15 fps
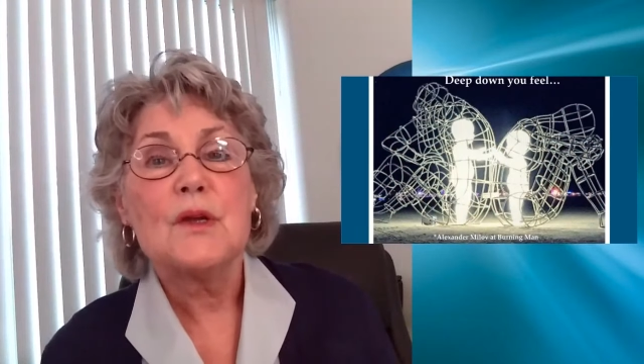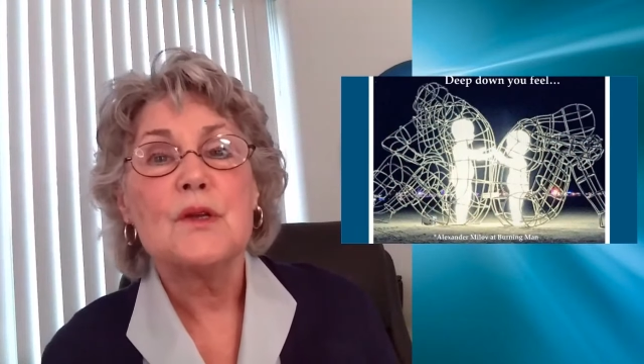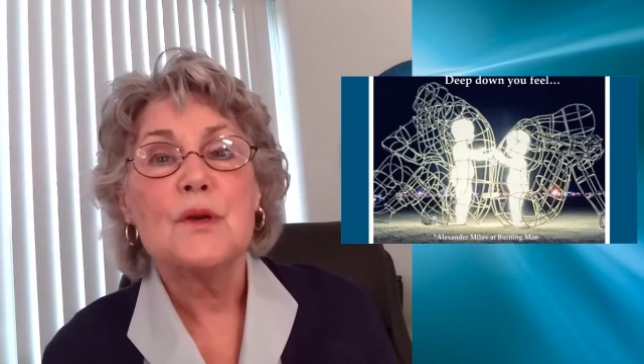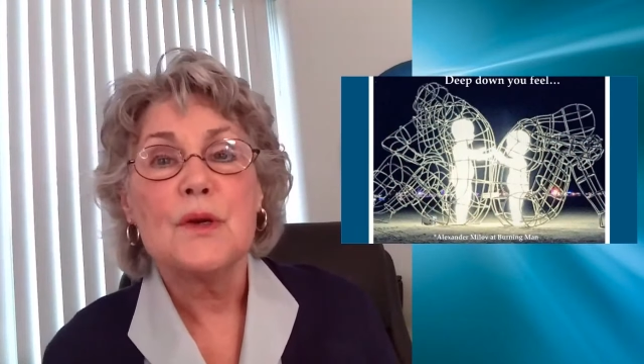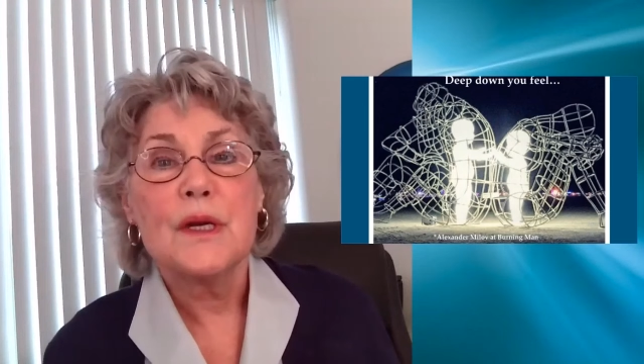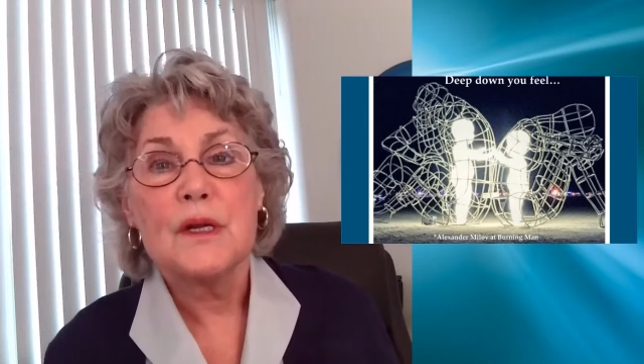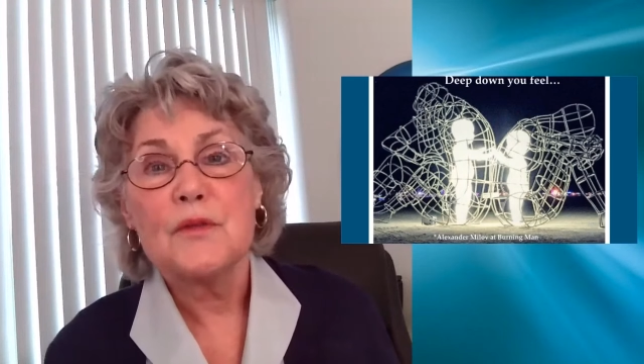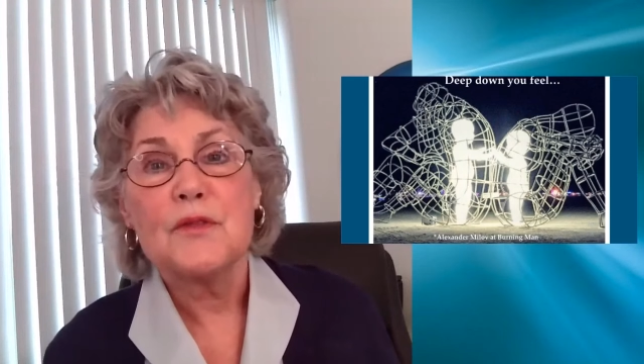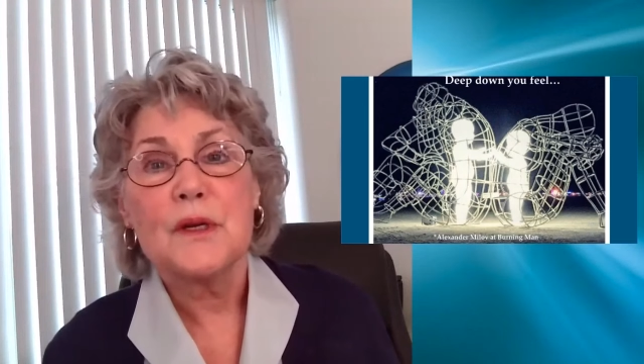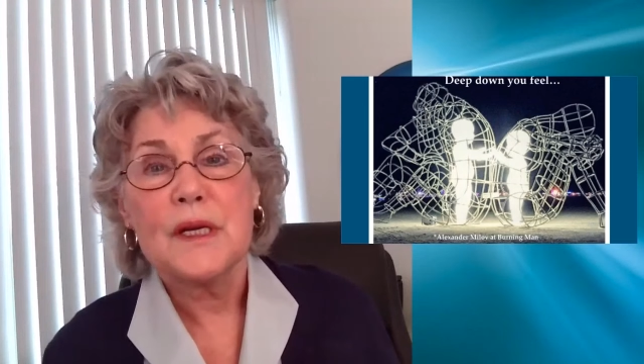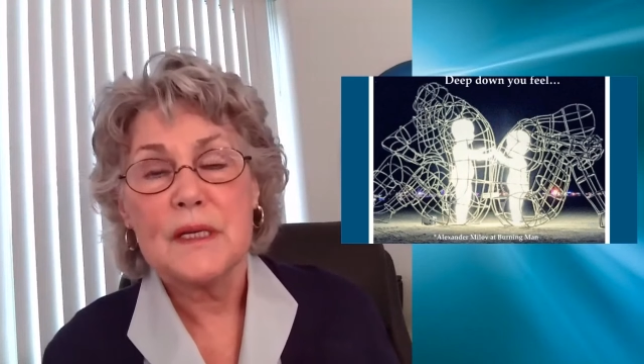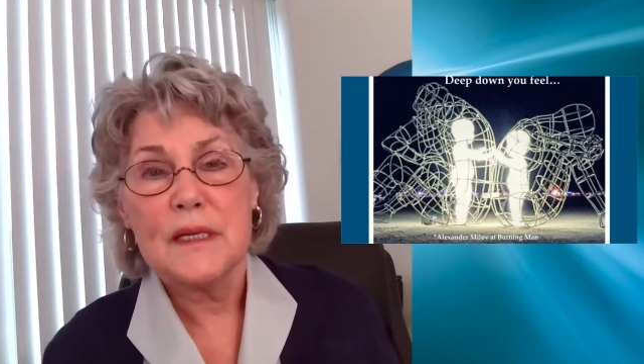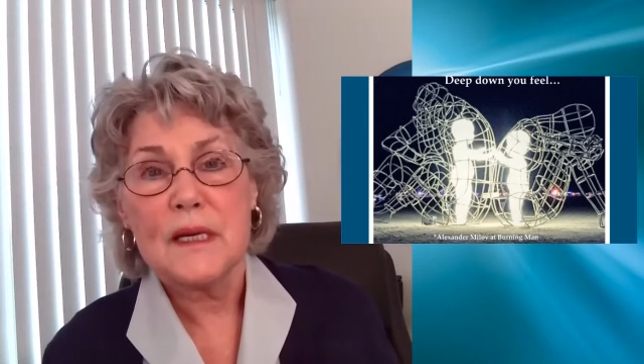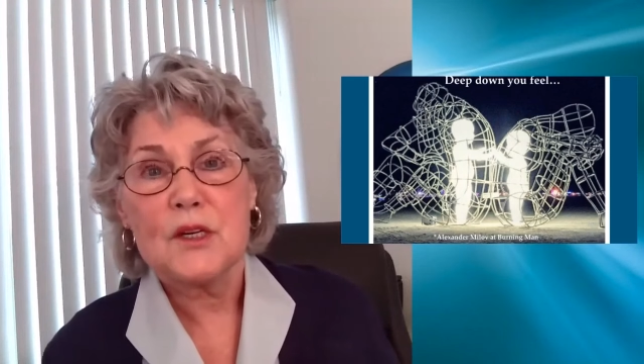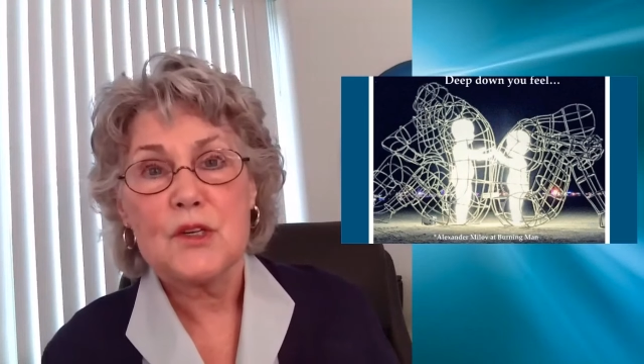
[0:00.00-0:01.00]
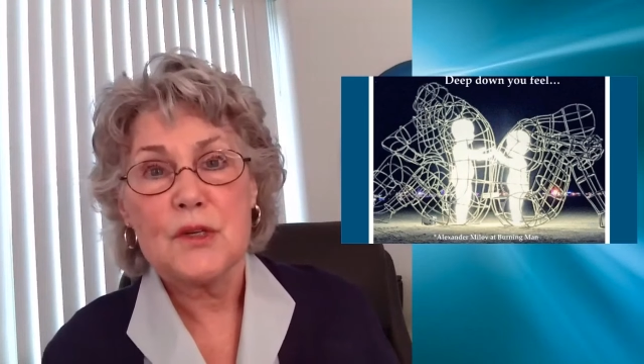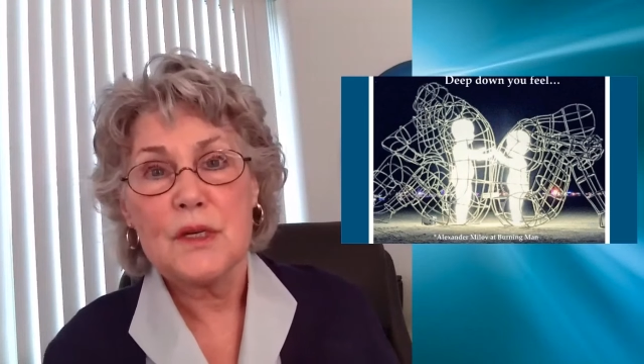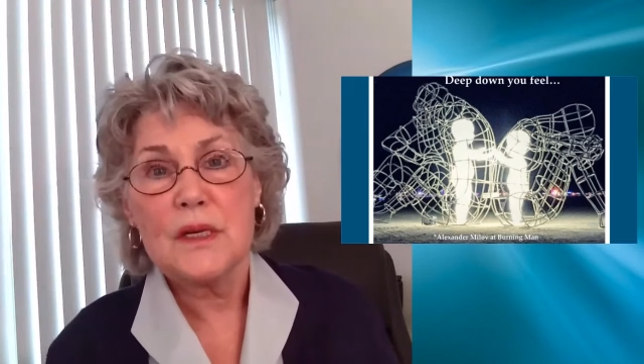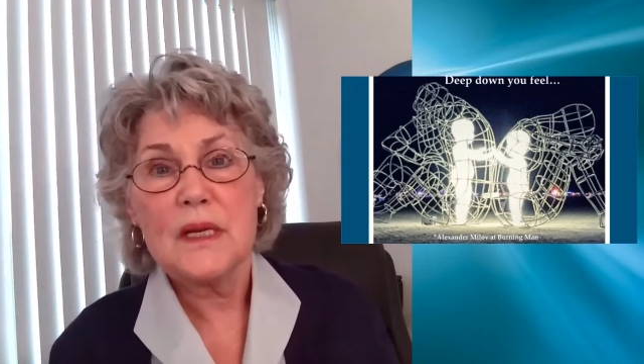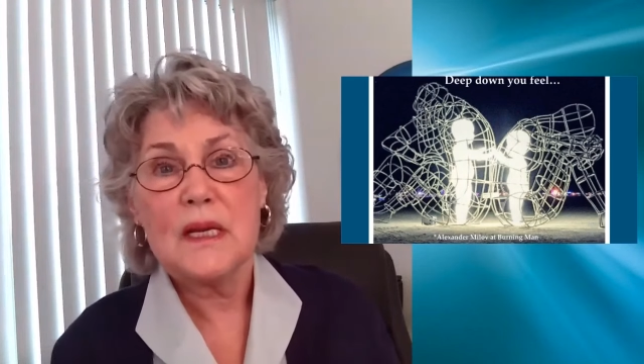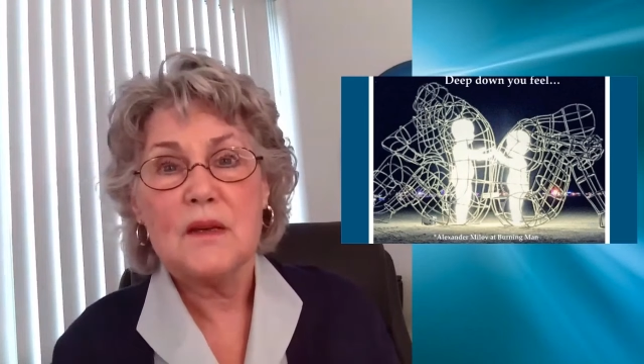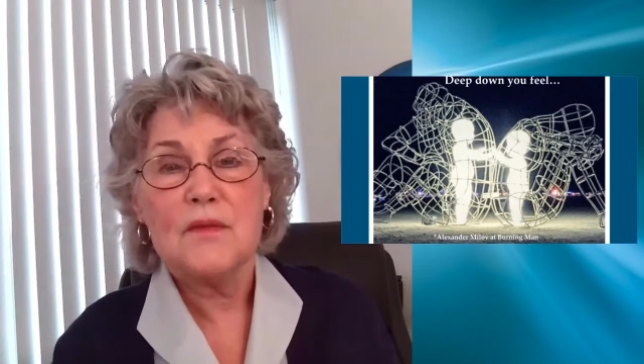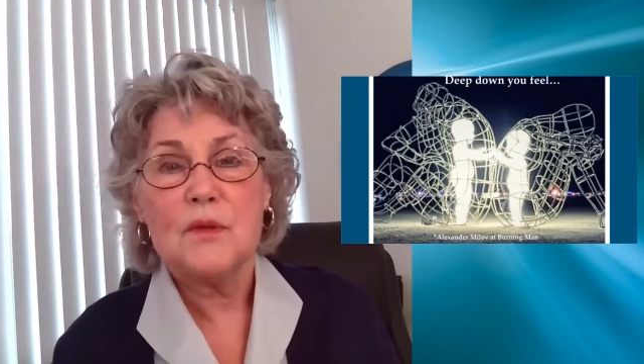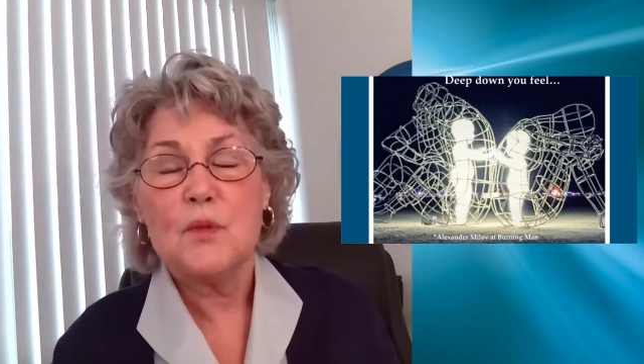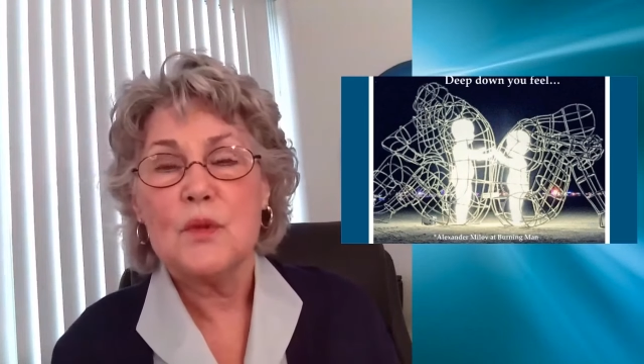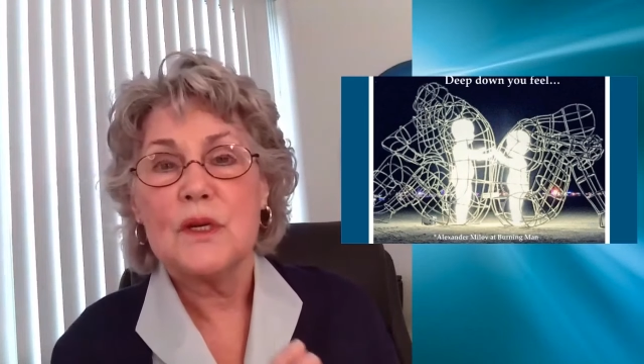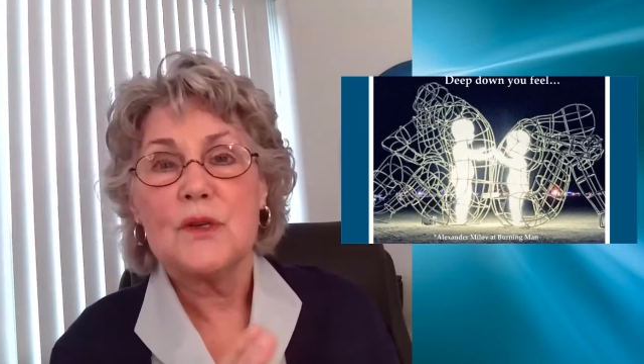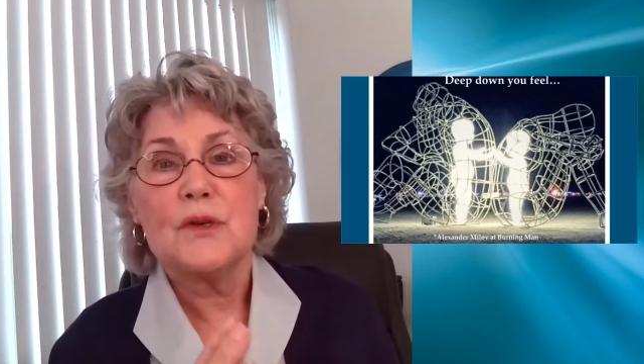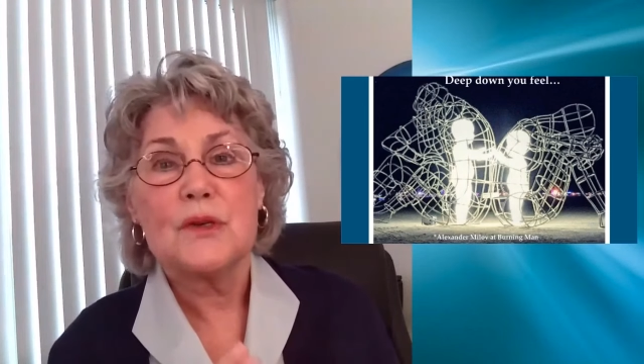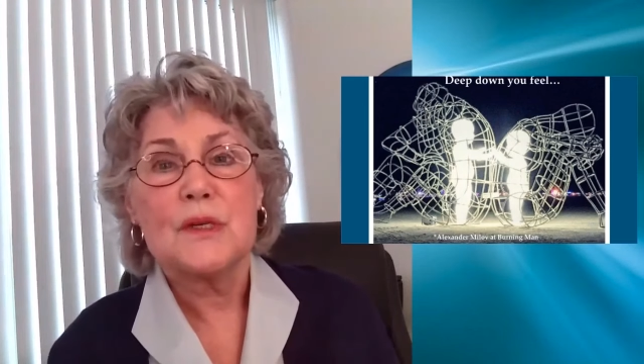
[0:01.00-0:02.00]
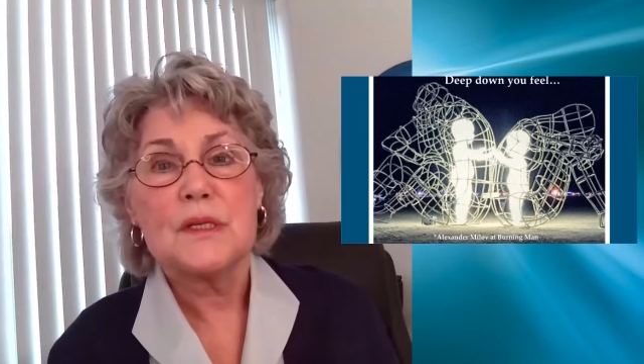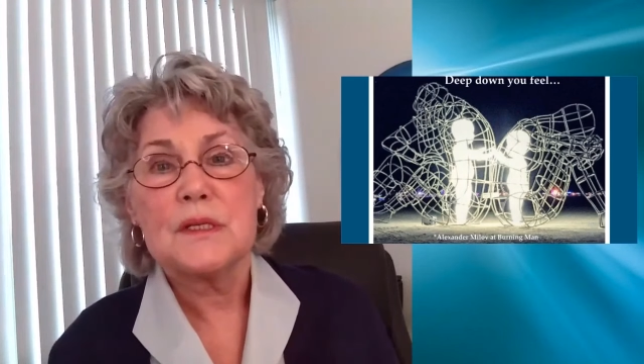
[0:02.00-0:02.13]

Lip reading: yearning for connection, even when you're